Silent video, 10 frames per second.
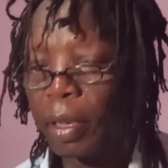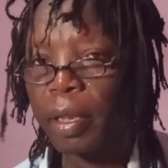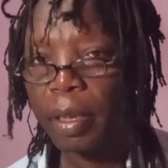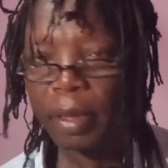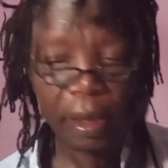
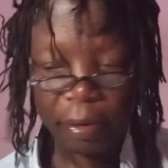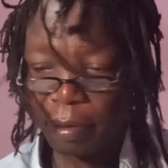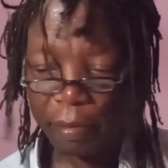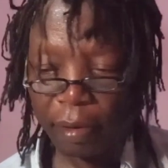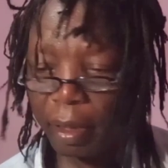let's give
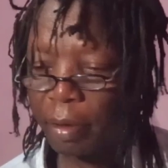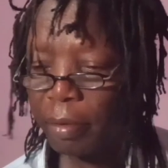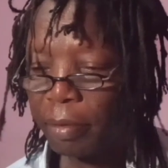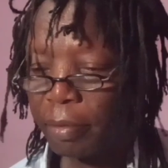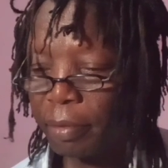a
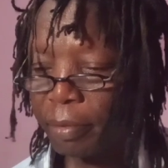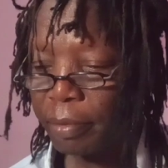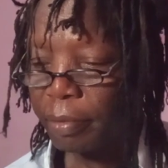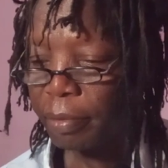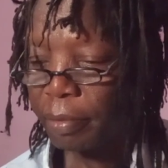value.
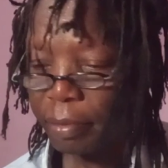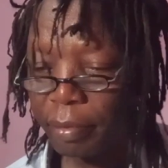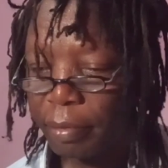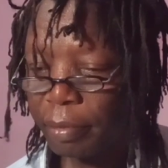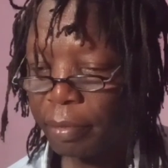
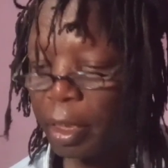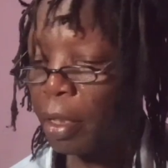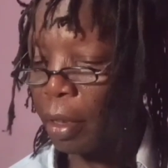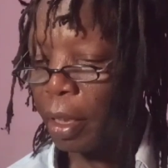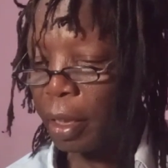
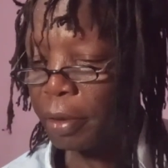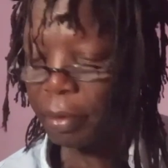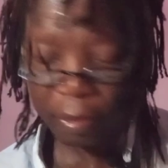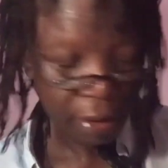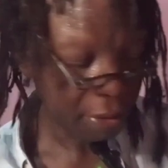Okay, let's
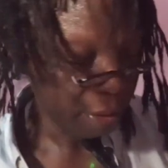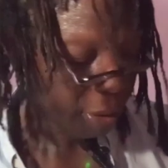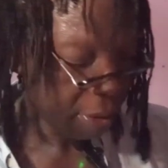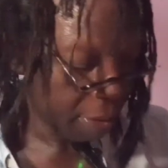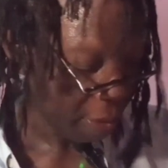do this one.